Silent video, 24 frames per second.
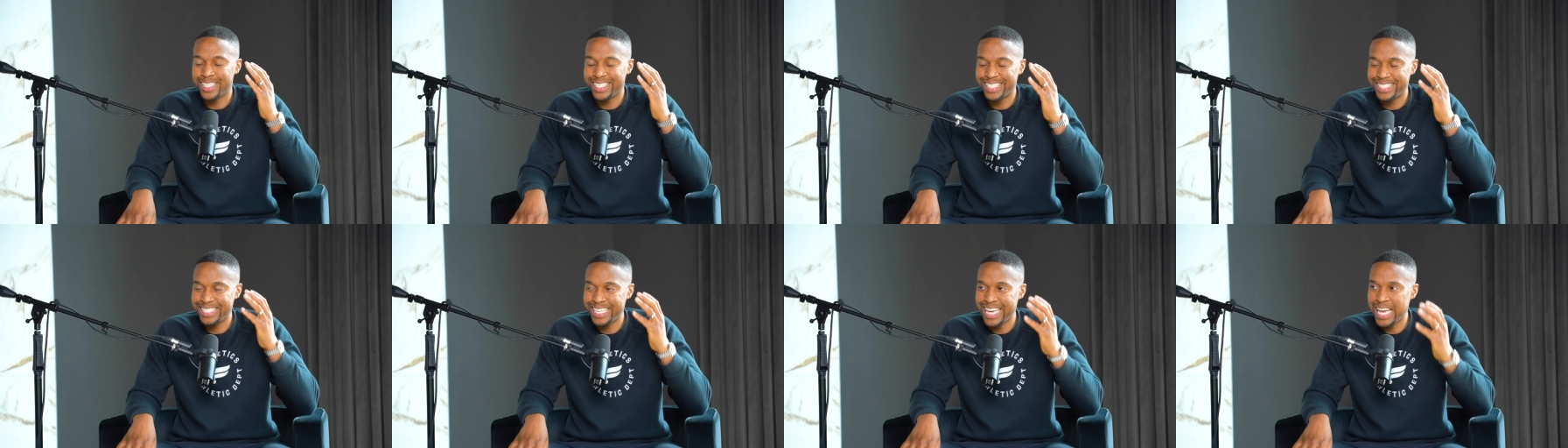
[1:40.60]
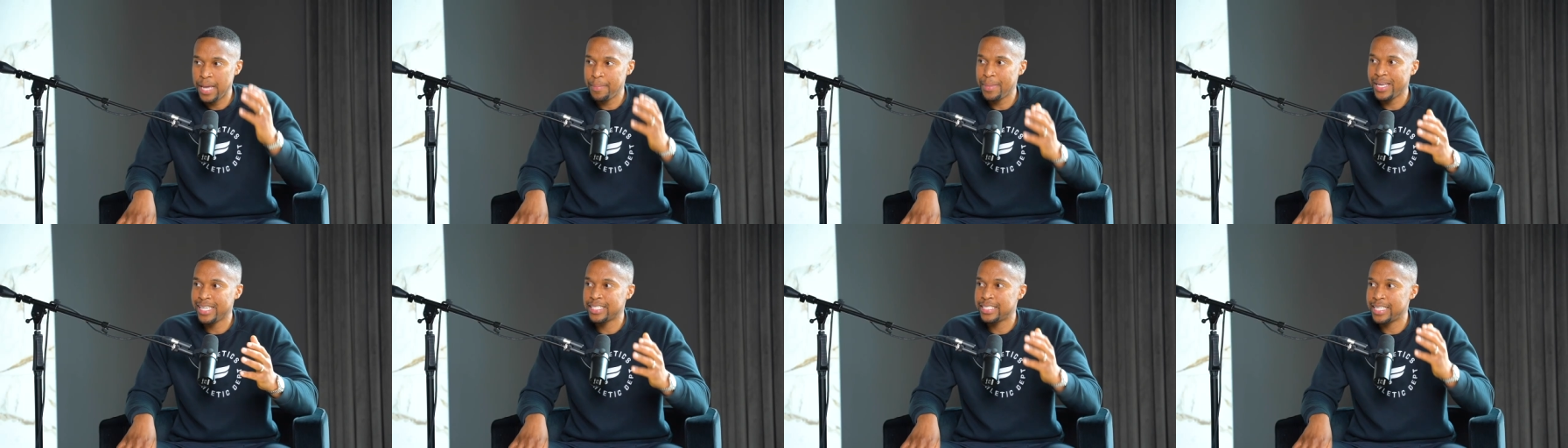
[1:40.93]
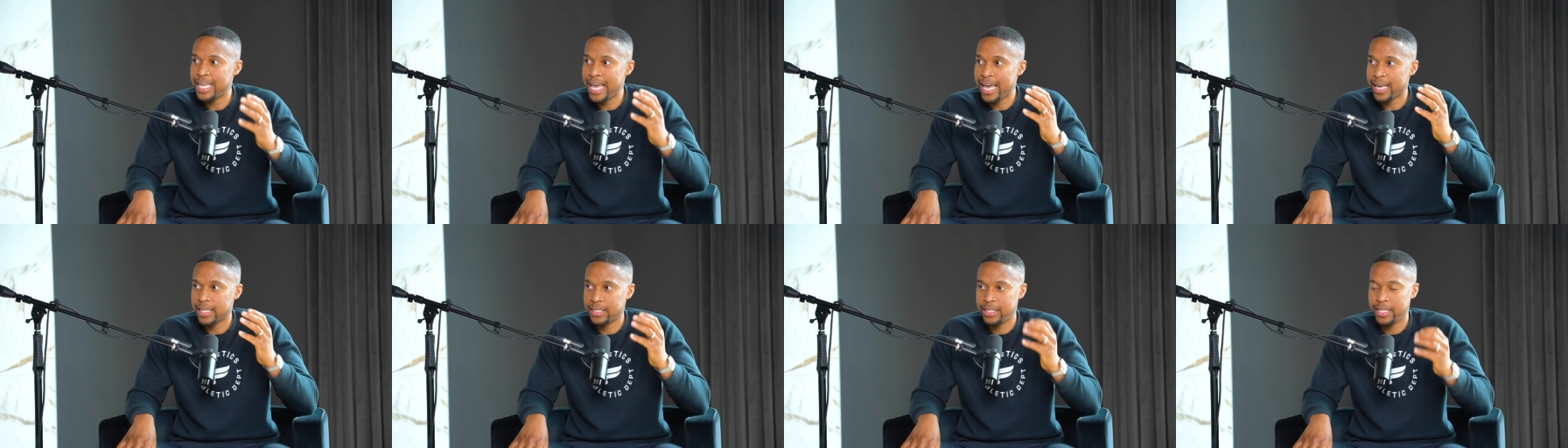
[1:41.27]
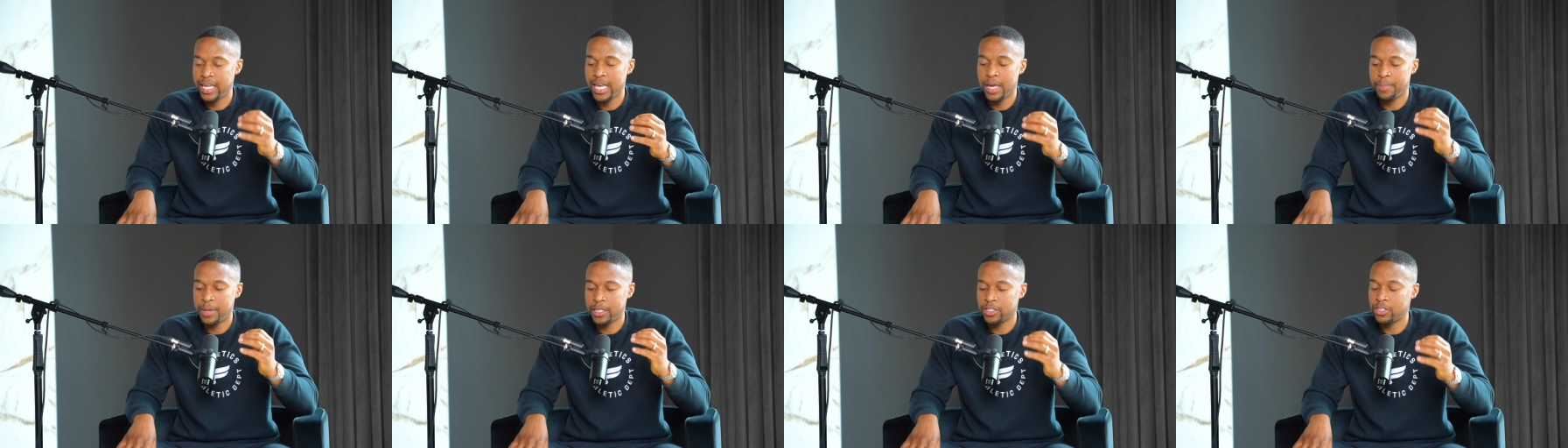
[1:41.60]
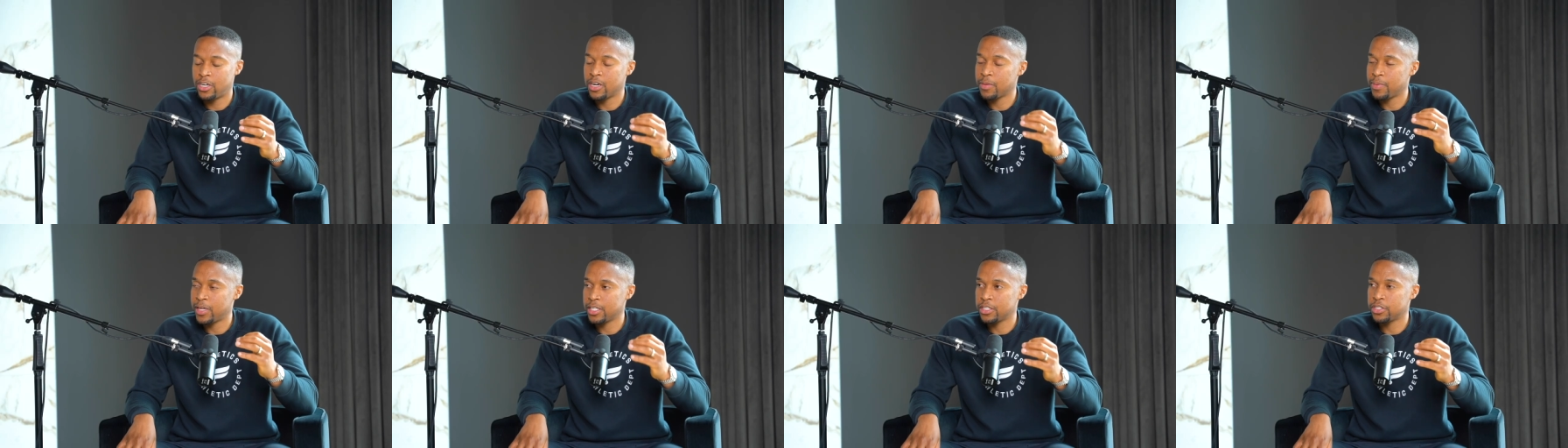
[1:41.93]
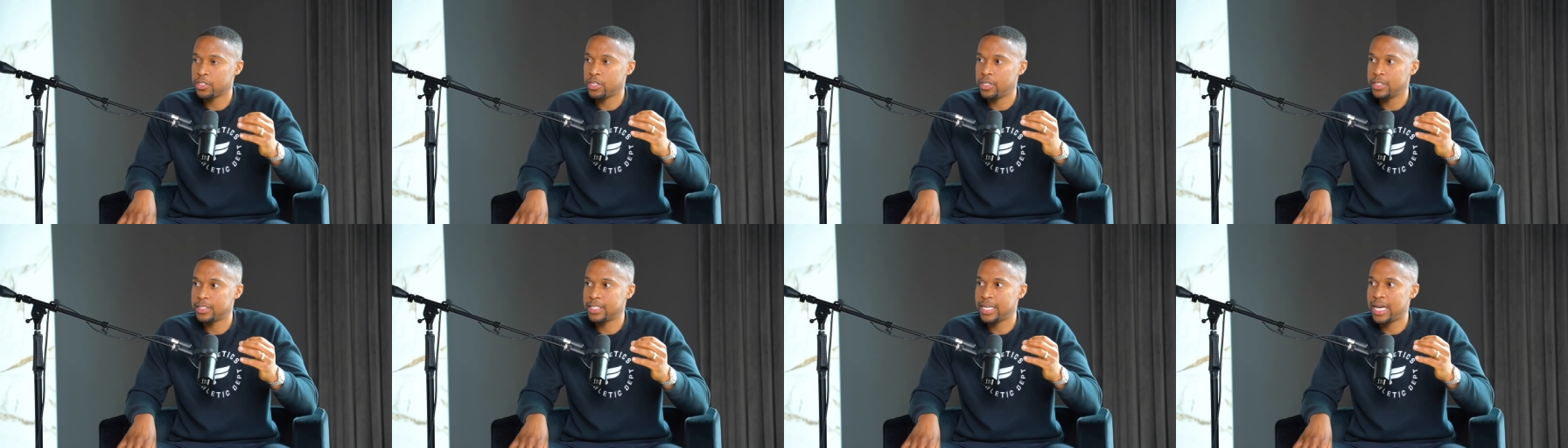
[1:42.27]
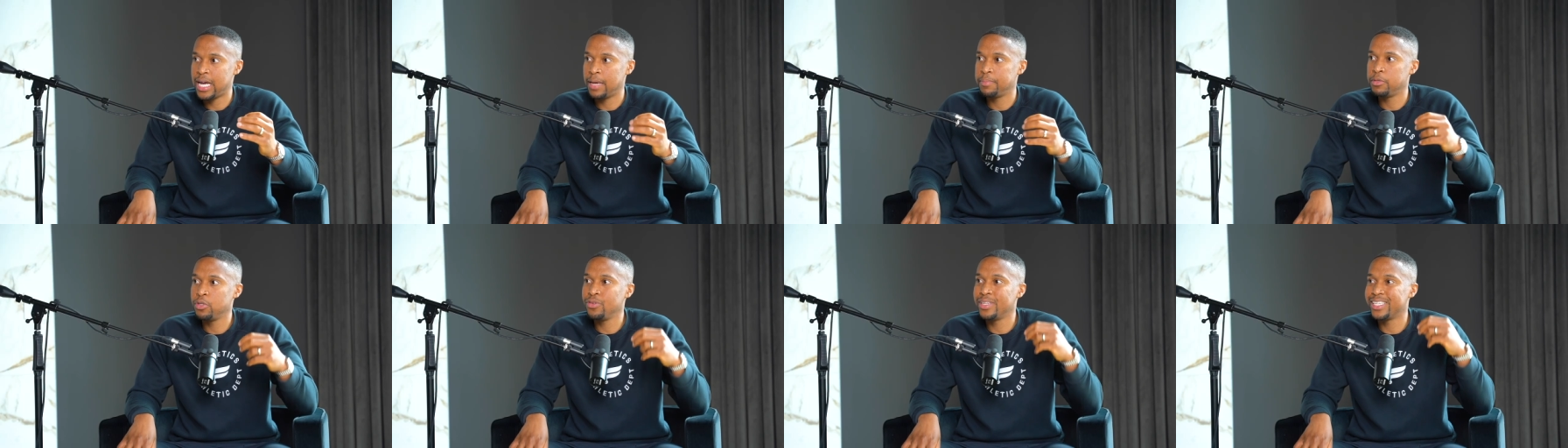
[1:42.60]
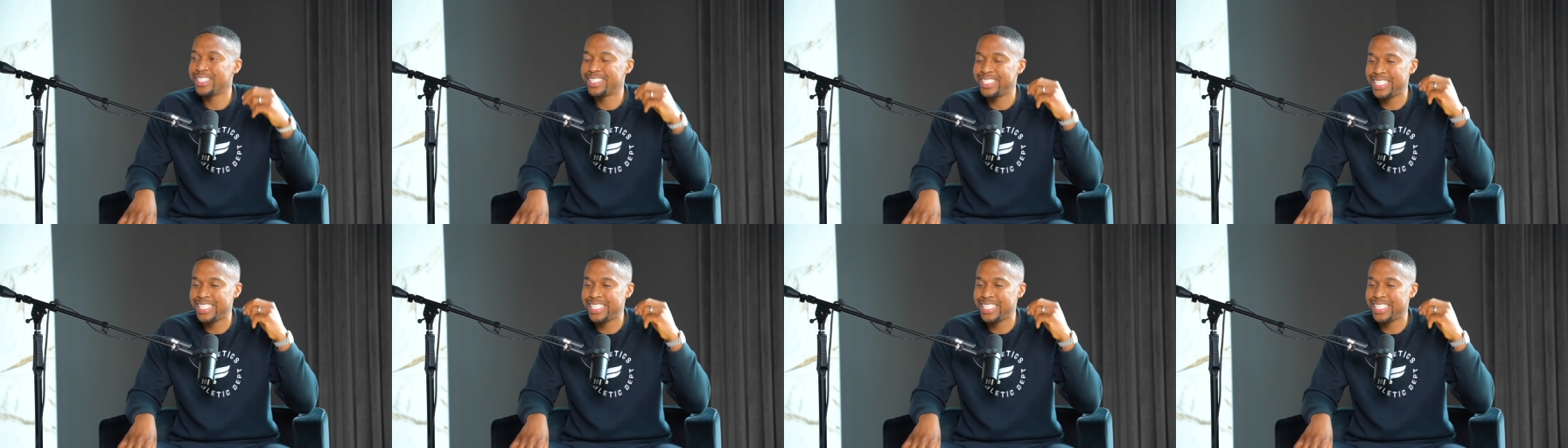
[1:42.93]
the same exact layup. I talk about this all the time. Do the yeah.